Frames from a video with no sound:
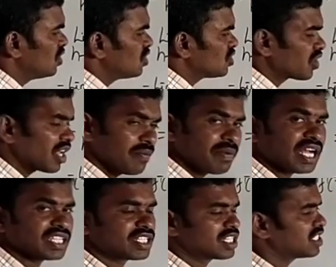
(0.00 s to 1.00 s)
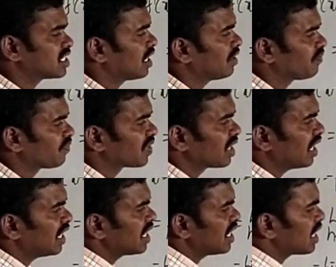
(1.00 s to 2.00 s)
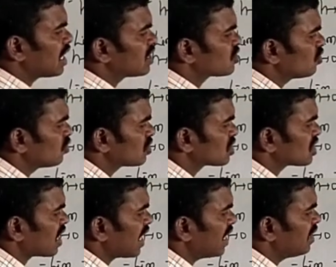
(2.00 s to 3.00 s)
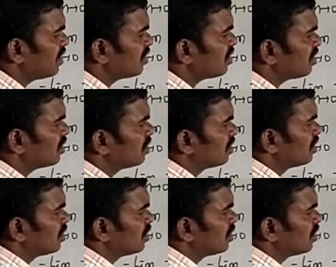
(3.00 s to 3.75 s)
So keep as it is. And here also sine ah